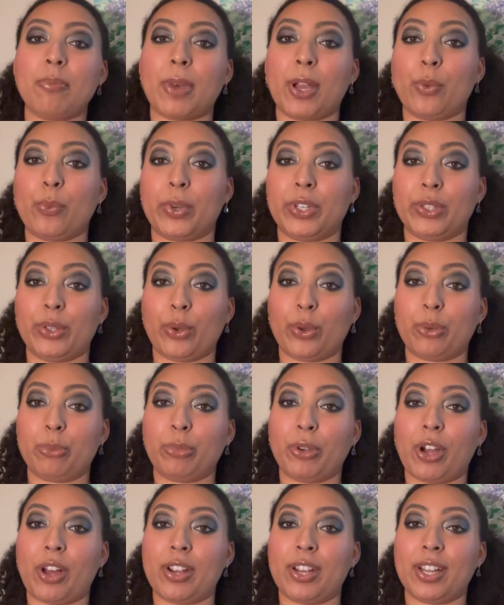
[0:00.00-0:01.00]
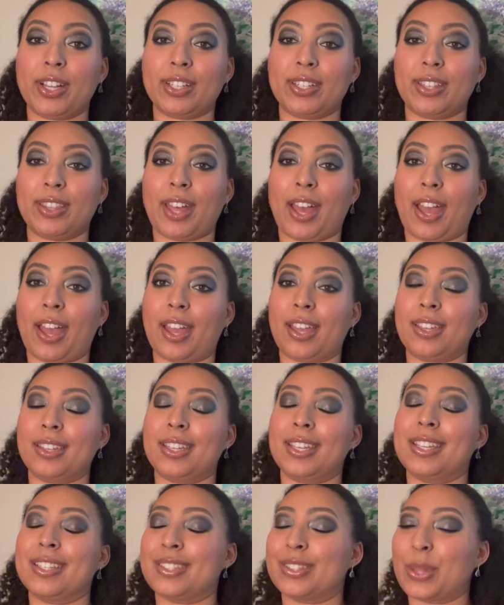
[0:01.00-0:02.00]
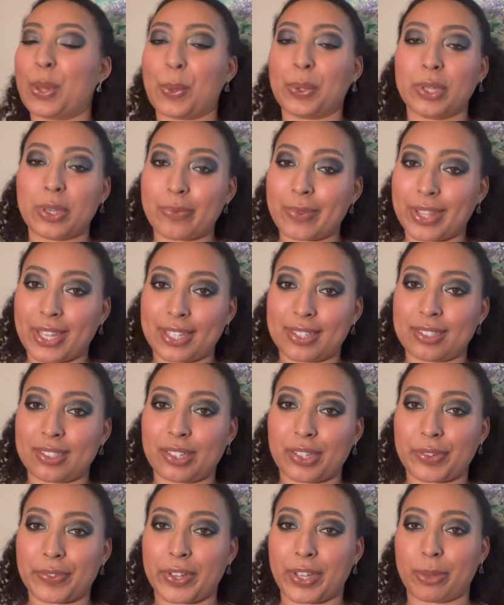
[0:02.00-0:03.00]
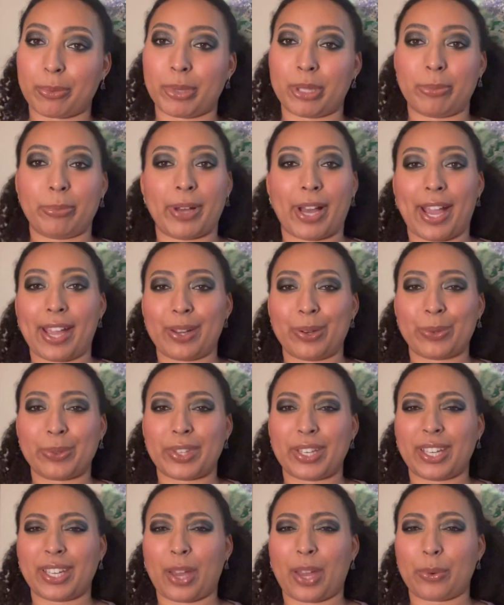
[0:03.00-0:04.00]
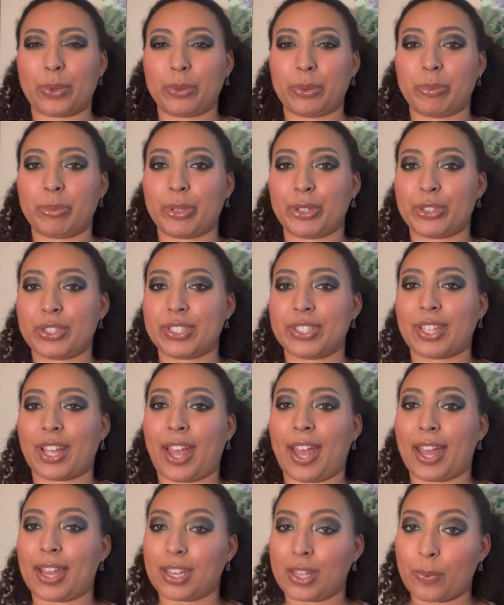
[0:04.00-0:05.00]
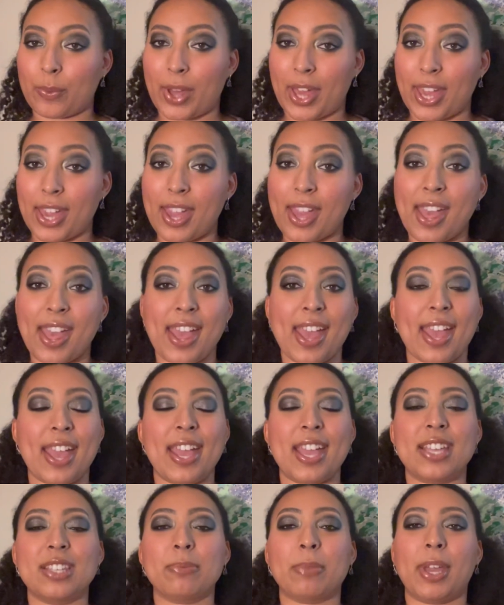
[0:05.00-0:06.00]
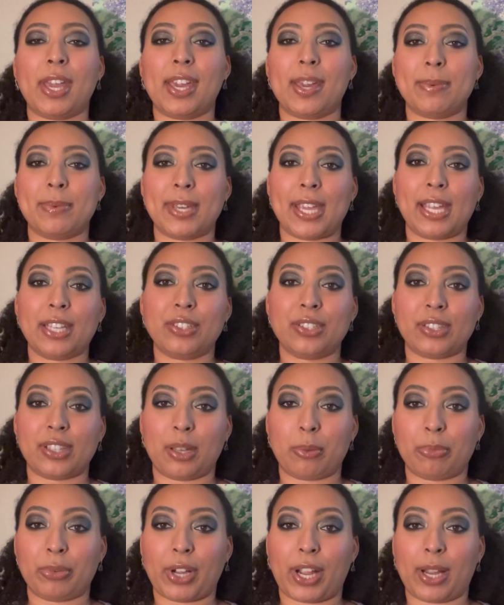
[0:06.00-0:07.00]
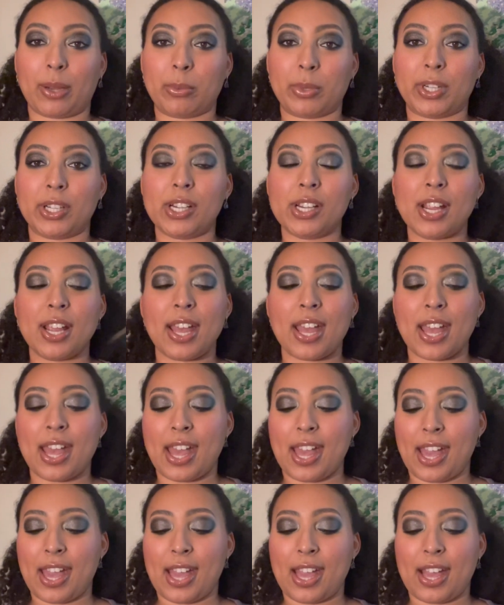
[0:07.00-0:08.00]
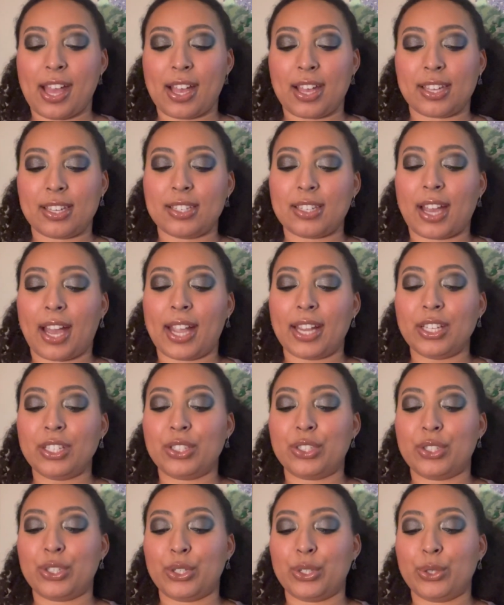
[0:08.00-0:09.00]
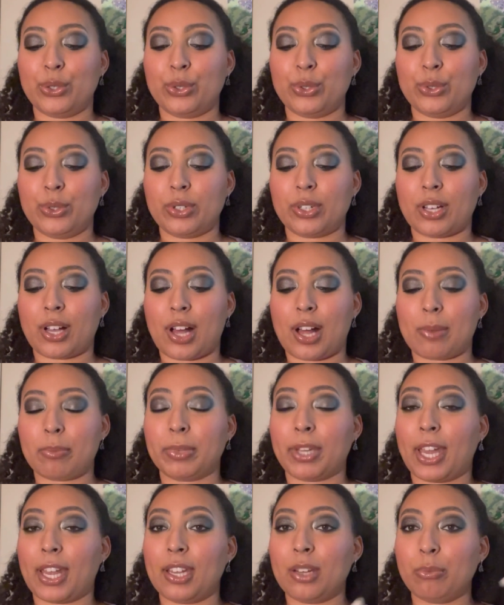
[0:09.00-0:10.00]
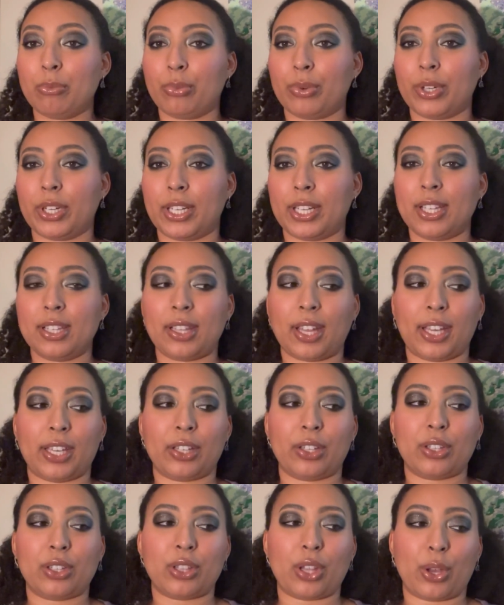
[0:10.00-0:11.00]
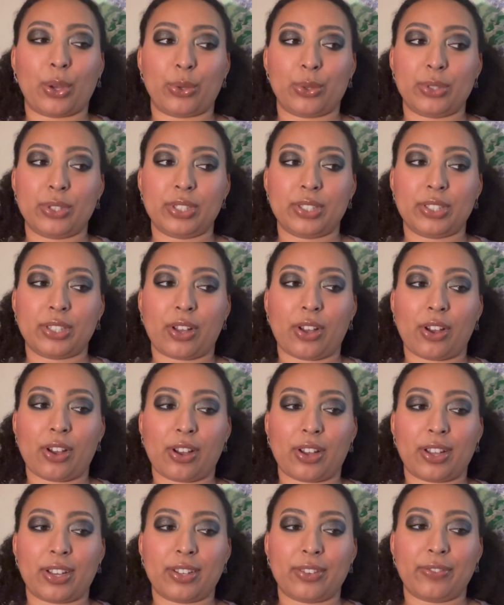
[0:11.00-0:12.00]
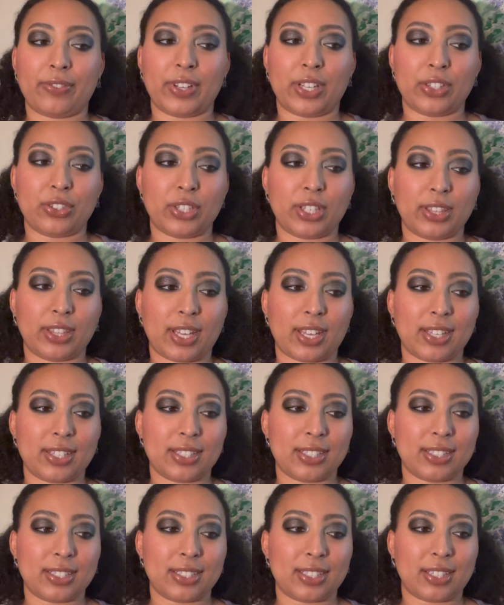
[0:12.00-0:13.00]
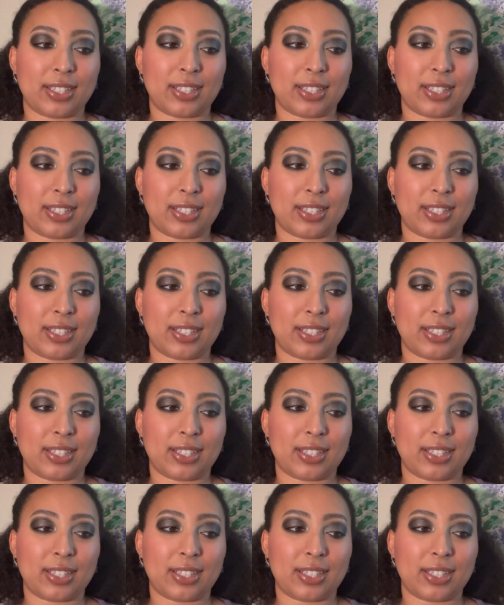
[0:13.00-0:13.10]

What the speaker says: My 1-year-old product that is the only one that's still available, but I don't think I would repurchase it anyway, is my ABH lip primer. And I'm getting pretty like close on finishing this.